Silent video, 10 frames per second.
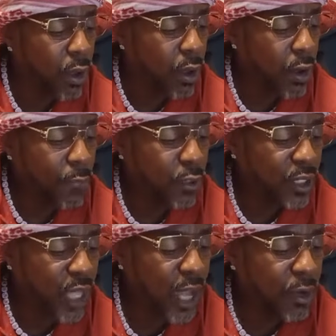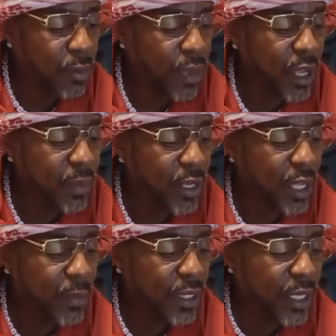for slander may be
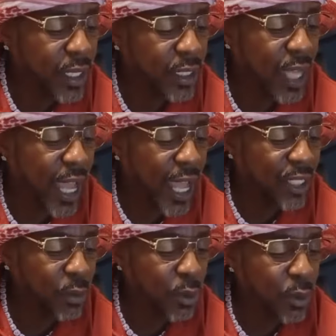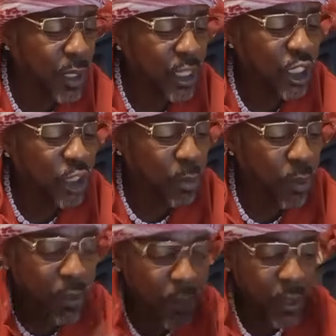limited to actual
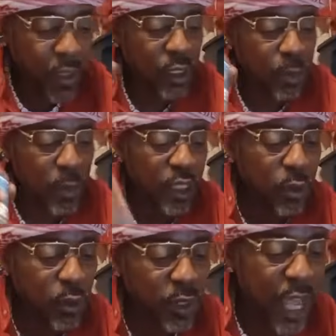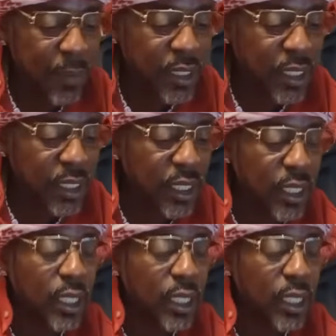special damages,